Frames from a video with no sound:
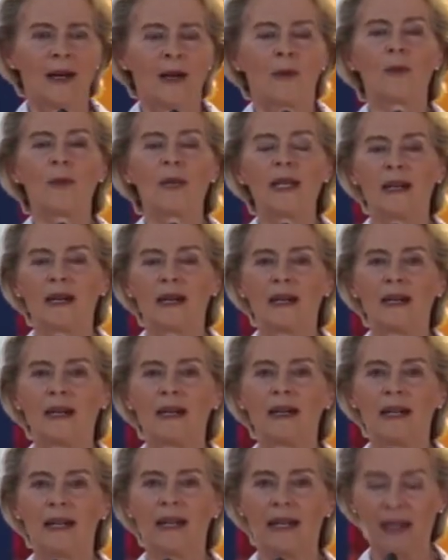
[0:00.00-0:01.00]
We
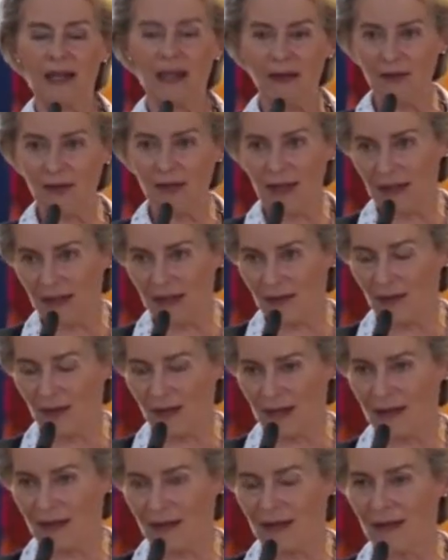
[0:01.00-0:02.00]
are heavily
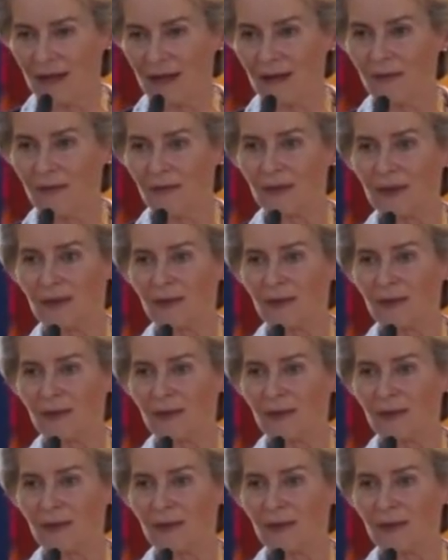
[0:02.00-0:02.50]
investing